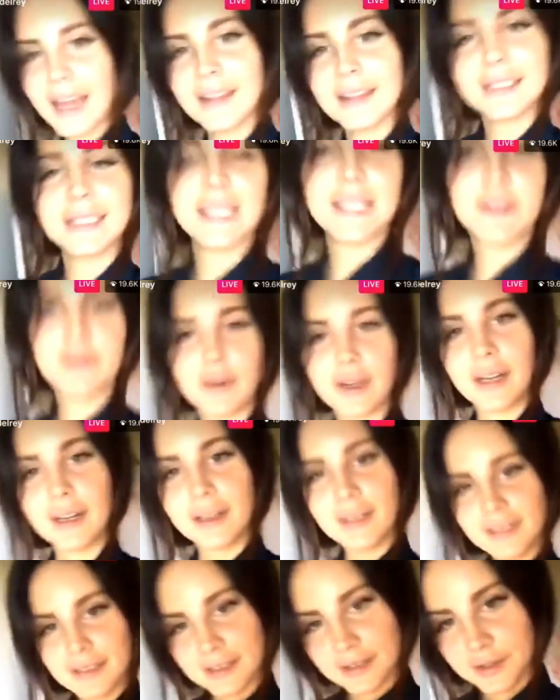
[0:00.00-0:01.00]
this is for
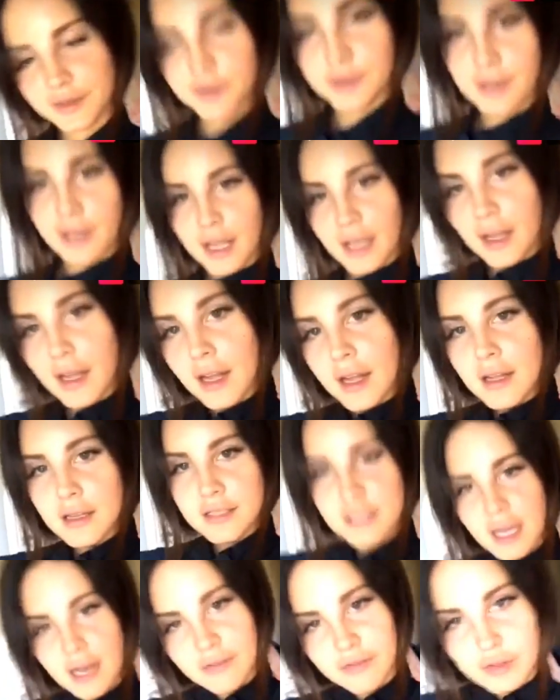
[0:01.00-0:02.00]

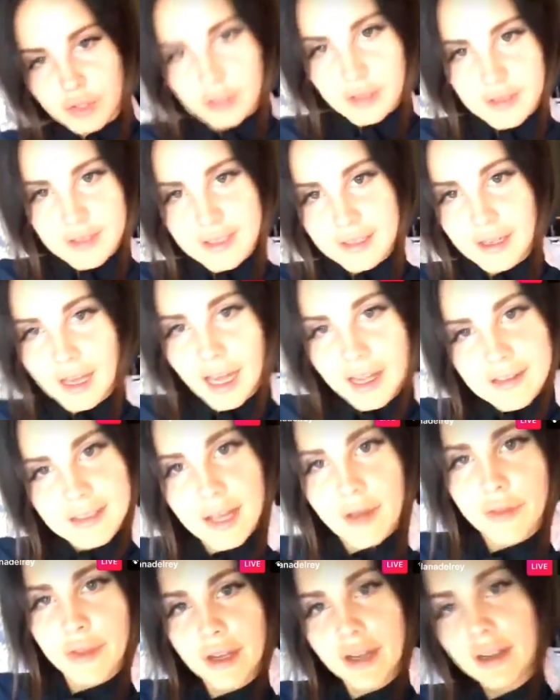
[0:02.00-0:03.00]
tough girls and guys
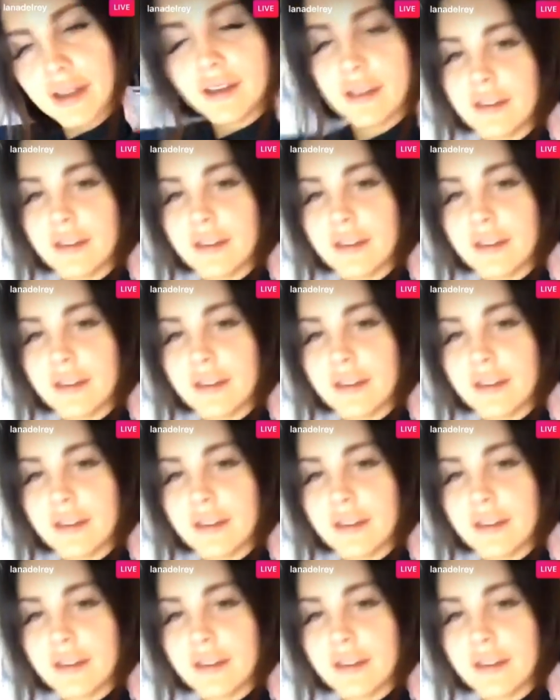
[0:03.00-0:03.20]
out there.